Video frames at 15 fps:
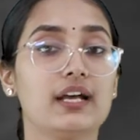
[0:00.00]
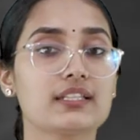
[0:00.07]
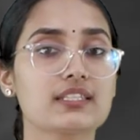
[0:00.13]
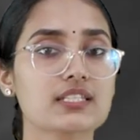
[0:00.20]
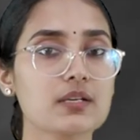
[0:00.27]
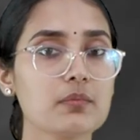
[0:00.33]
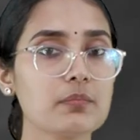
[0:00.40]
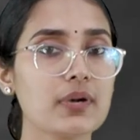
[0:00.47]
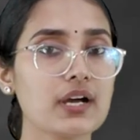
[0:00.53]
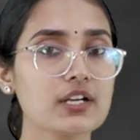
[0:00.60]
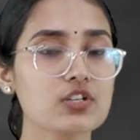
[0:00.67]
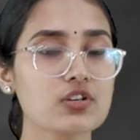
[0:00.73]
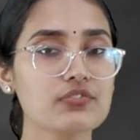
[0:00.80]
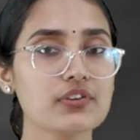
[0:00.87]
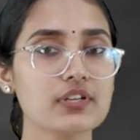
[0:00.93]
At some
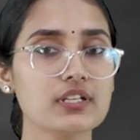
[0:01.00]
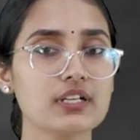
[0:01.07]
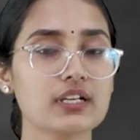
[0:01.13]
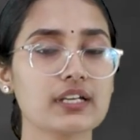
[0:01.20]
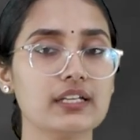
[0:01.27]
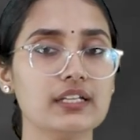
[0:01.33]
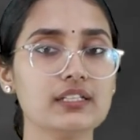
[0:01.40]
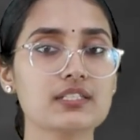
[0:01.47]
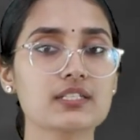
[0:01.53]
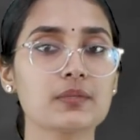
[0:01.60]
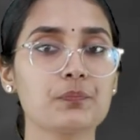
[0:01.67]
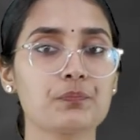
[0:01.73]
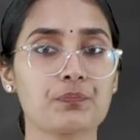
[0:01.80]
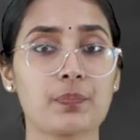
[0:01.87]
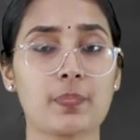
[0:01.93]
part of India, kids,
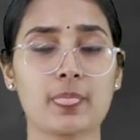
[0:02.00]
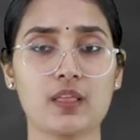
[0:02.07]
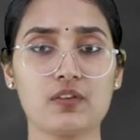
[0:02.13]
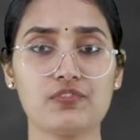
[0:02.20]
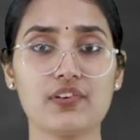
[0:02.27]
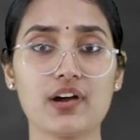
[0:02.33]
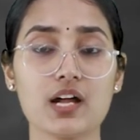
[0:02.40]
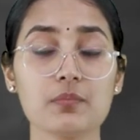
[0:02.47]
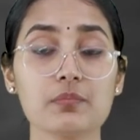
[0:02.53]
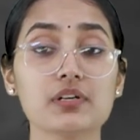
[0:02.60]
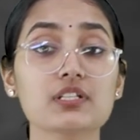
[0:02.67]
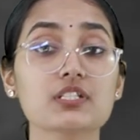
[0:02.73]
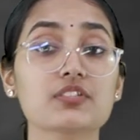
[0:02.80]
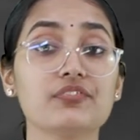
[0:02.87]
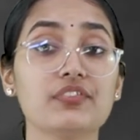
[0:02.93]
farmers